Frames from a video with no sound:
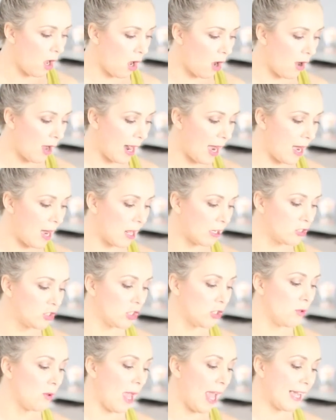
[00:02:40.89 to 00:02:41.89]
I
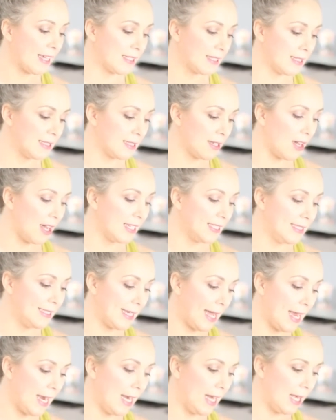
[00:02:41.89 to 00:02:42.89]
do exercise
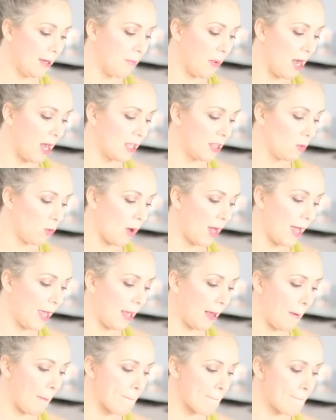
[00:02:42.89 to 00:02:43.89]
daily, by the
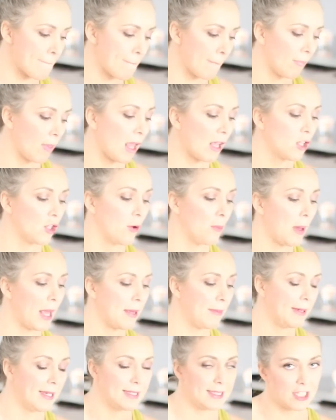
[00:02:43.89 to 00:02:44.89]
way. Your
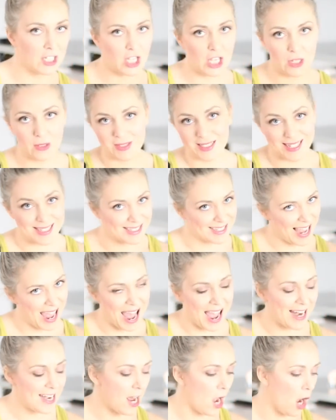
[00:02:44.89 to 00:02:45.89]
baby is the cutest,
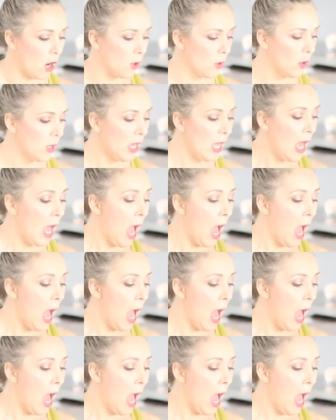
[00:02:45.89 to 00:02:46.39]
I know.